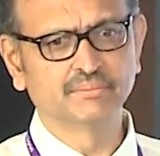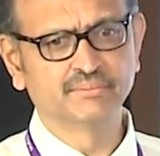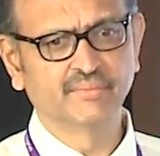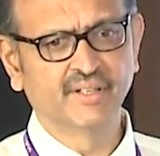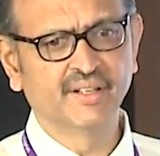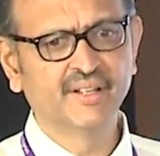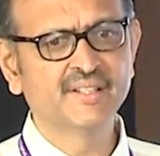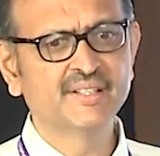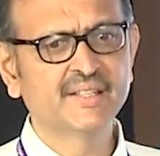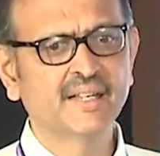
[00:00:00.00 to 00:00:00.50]

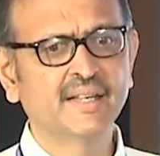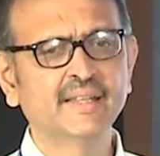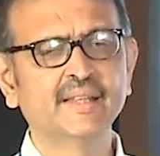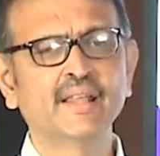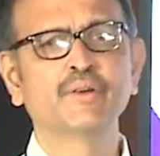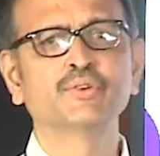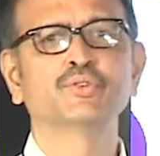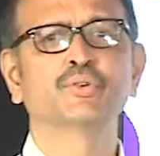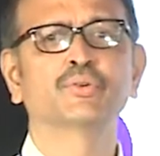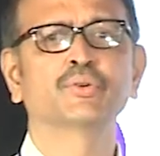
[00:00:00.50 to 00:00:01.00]
Initially, they
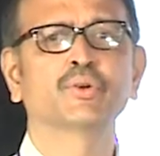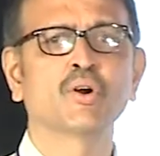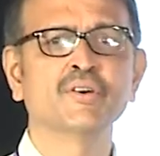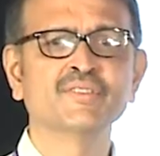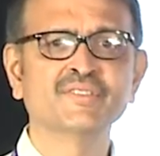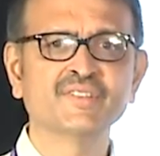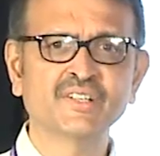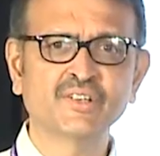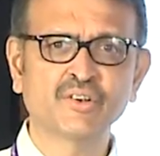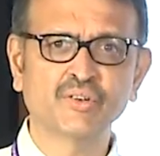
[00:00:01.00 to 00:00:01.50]
used to
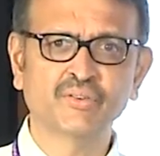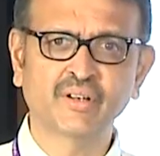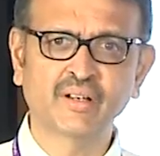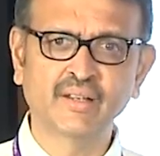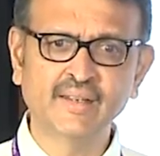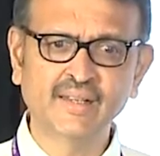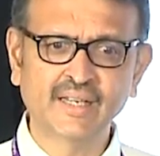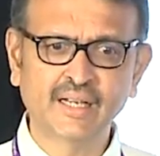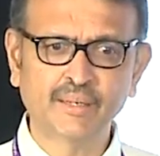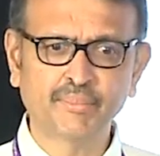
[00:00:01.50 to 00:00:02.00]
concentrate on
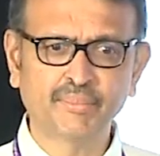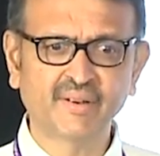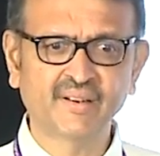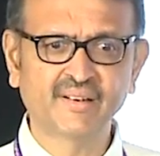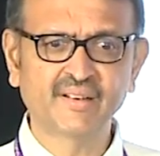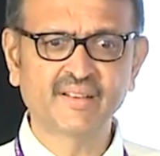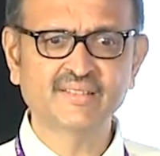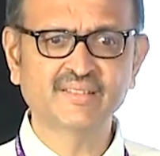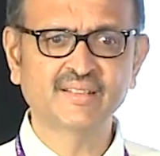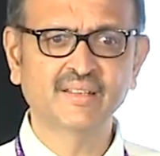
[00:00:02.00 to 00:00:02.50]
clinical
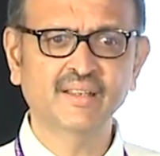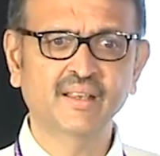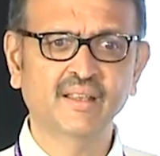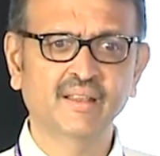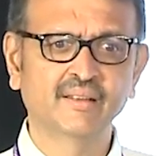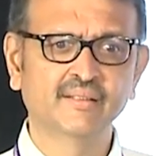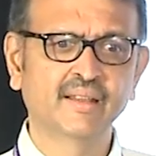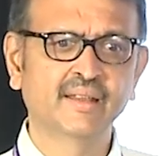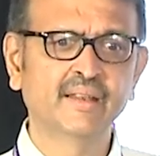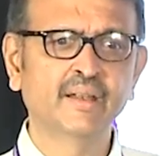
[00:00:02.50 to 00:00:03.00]
pregnancy,
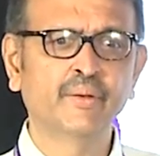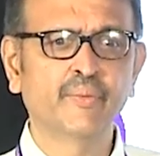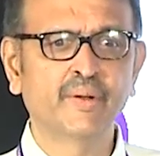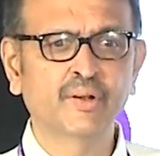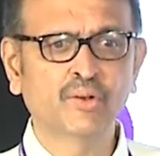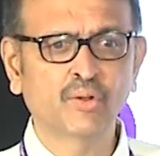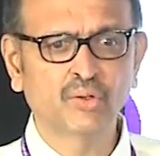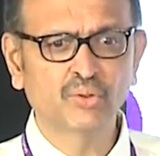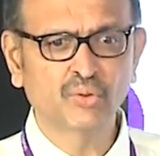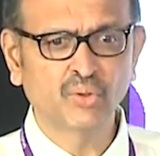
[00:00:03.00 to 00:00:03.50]
then it went on to